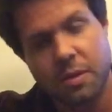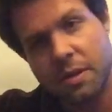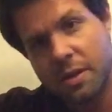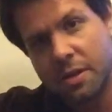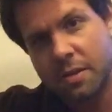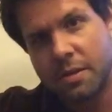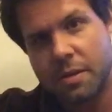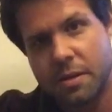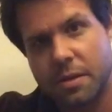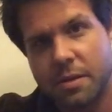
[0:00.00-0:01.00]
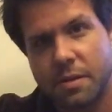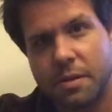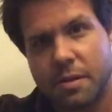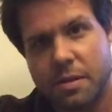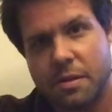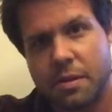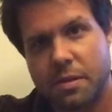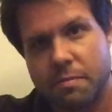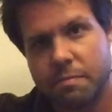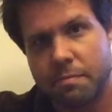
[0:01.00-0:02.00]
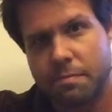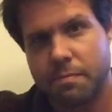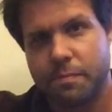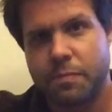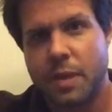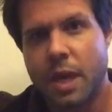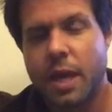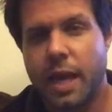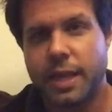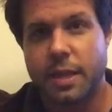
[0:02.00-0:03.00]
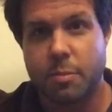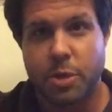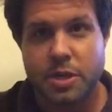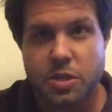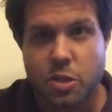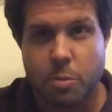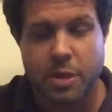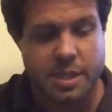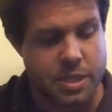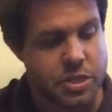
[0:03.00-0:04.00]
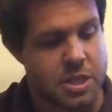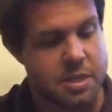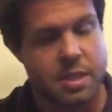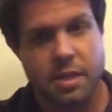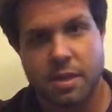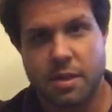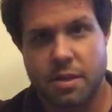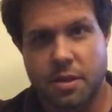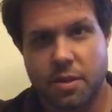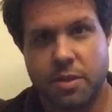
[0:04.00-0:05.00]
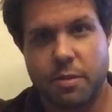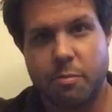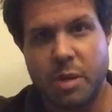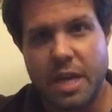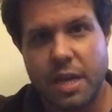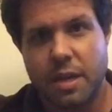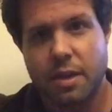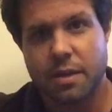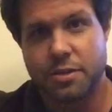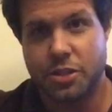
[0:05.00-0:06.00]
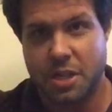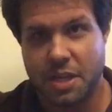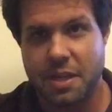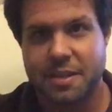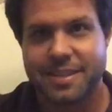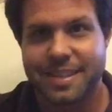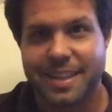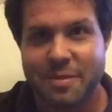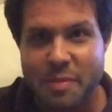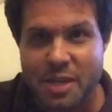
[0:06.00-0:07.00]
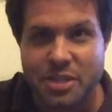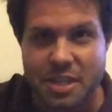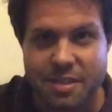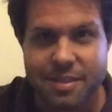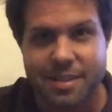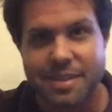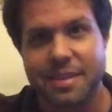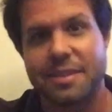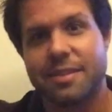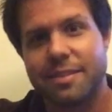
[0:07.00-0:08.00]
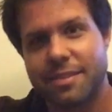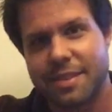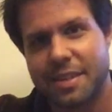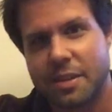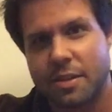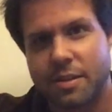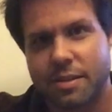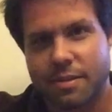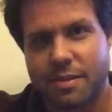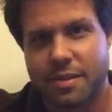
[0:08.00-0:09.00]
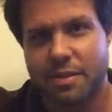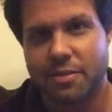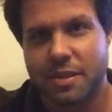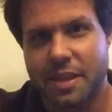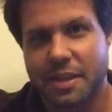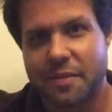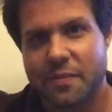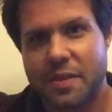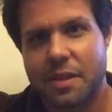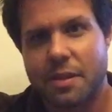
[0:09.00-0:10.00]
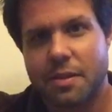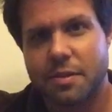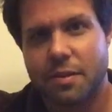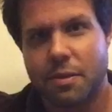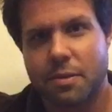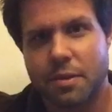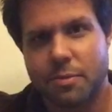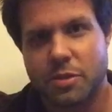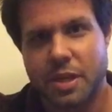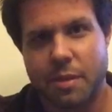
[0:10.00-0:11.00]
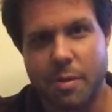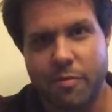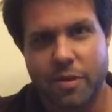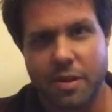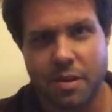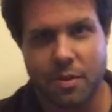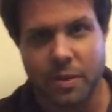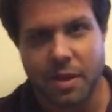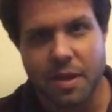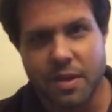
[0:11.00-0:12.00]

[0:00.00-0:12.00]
And then the bridge is super easy. It's just the B G, not the B Gs. That's a different thing. So I'm trying to get my finger out of the way.